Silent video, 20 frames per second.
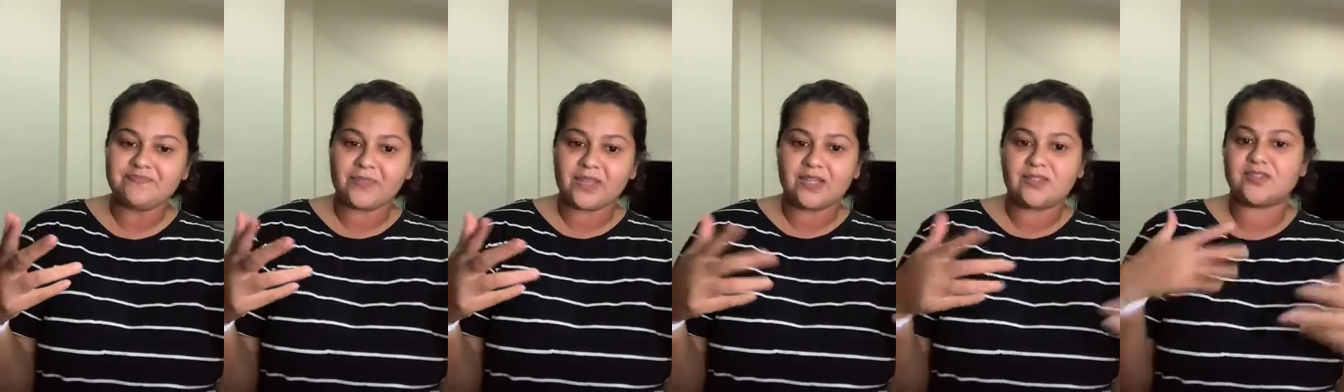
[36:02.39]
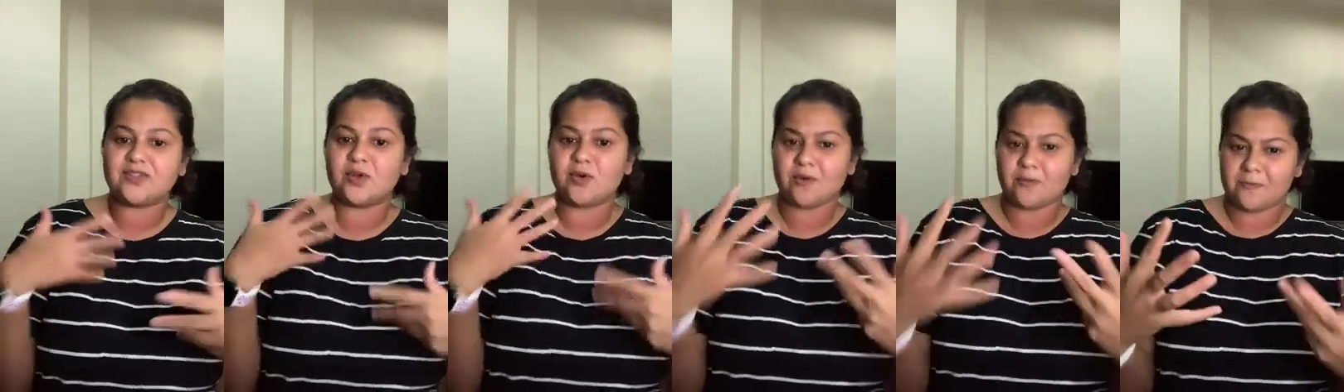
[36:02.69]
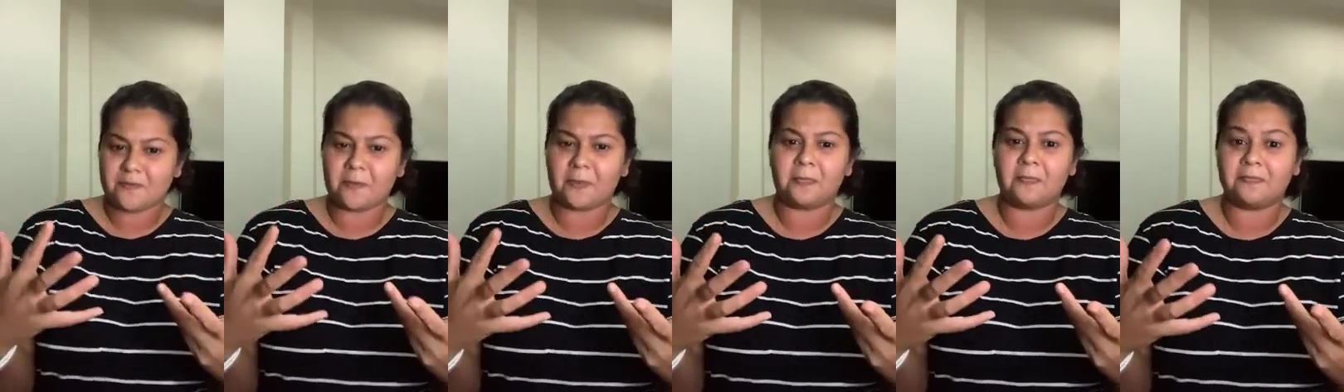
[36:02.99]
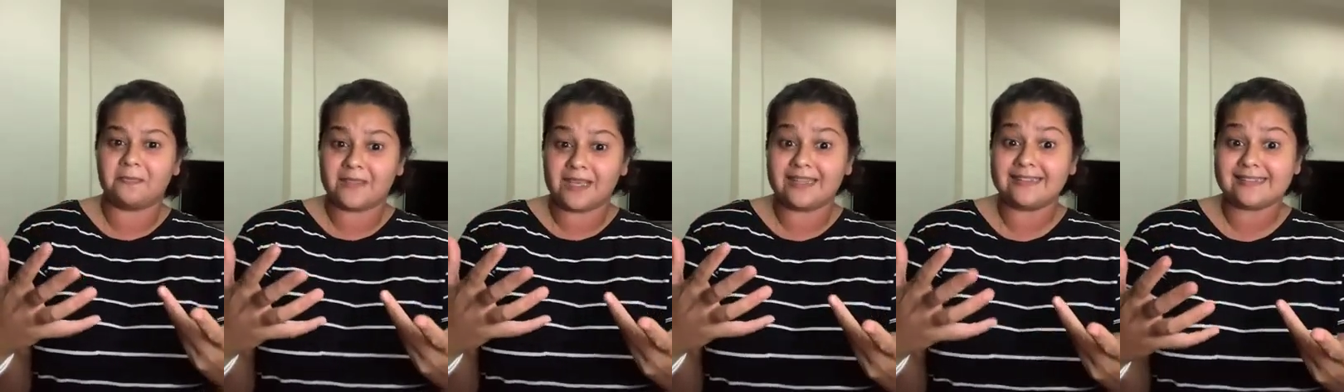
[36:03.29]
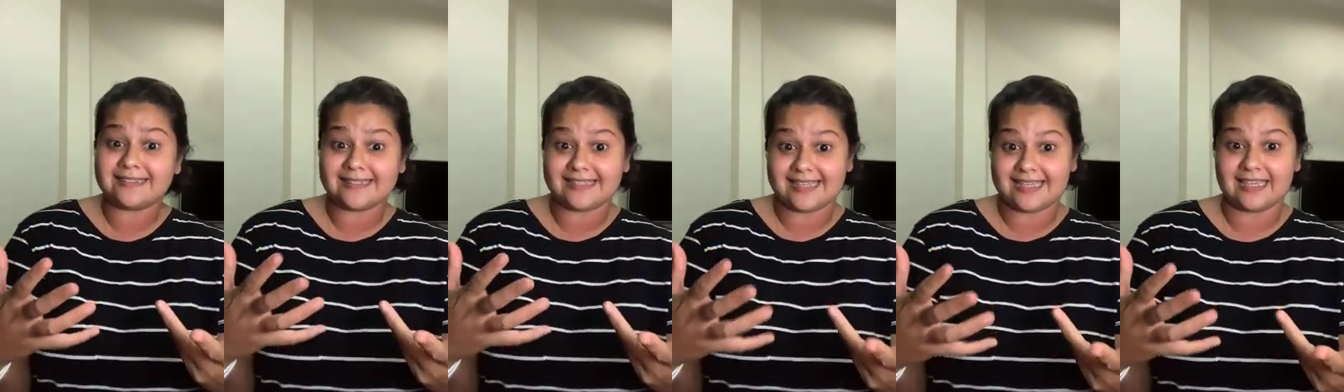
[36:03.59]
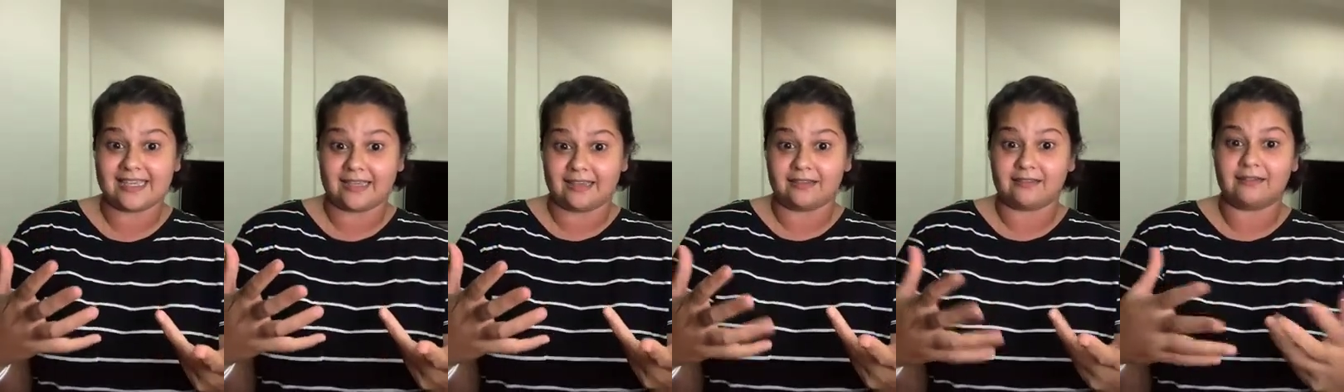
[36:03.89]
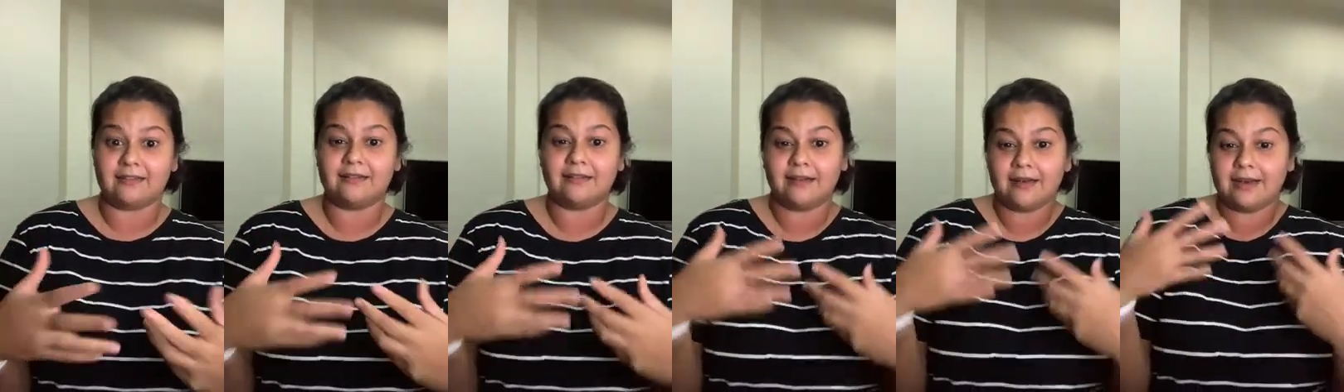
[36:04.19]
So that's key.
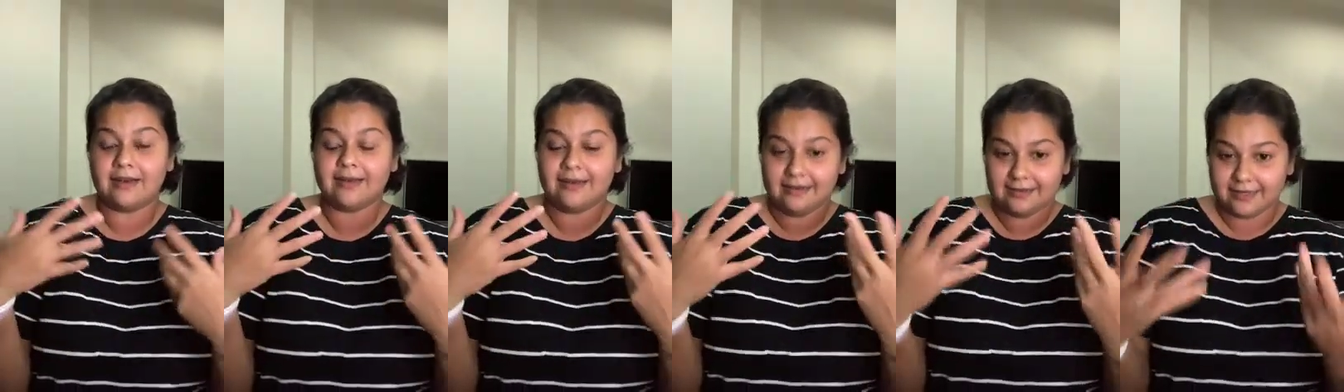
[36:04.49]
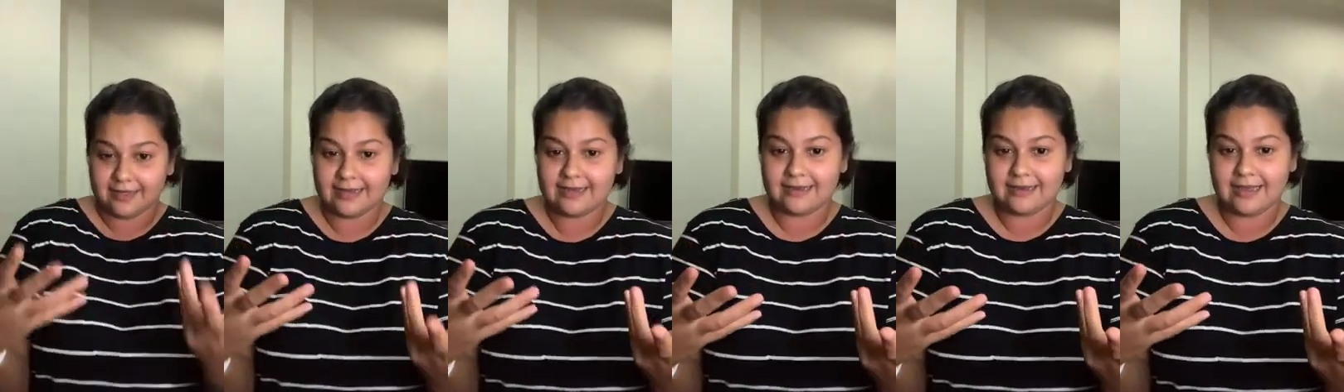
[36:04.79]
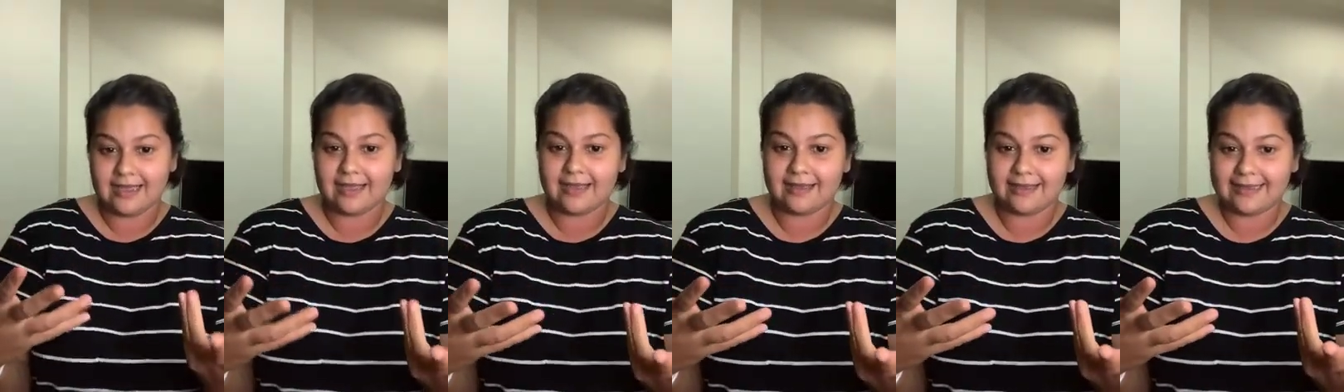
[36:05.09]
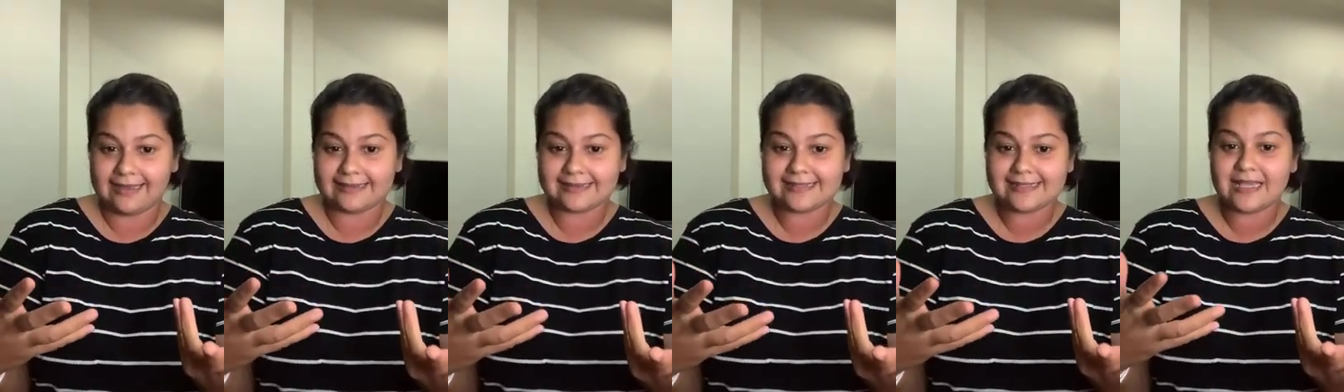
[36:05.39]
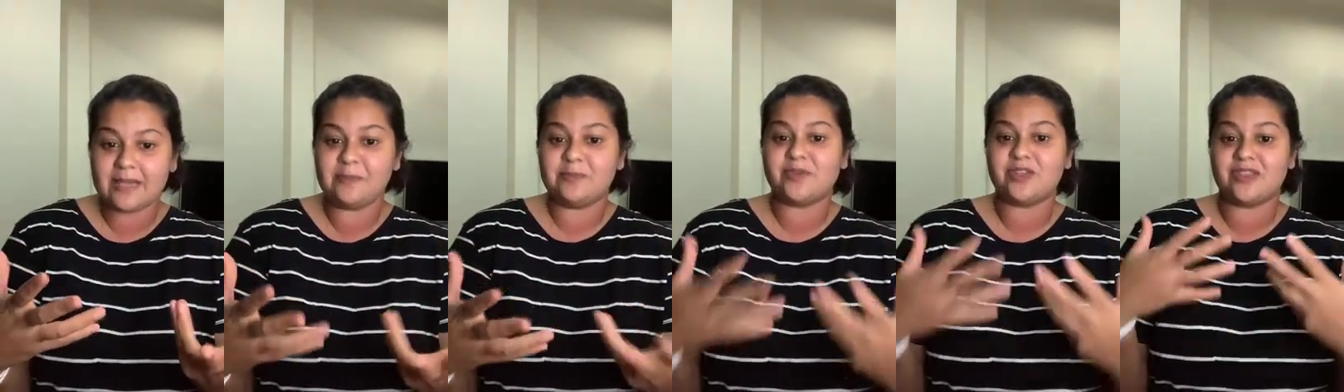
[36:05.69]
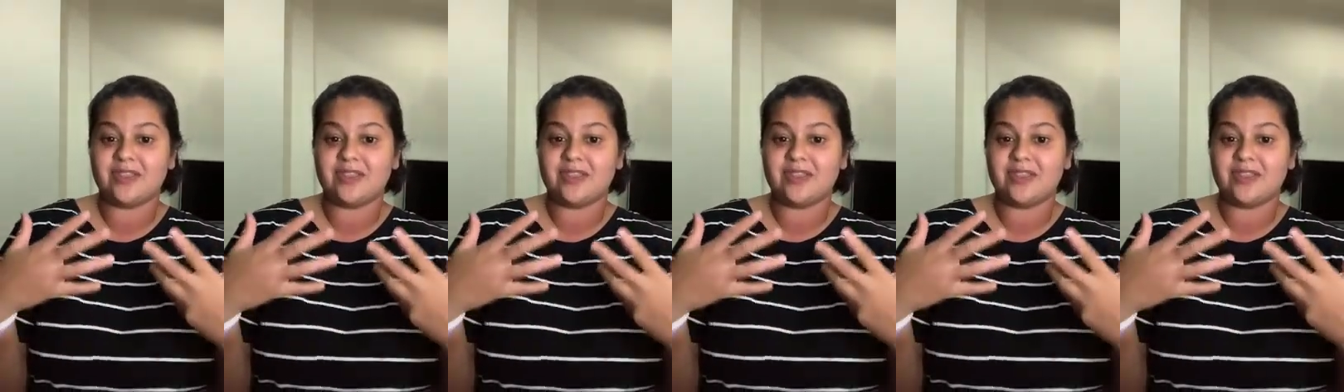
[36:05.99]
Accept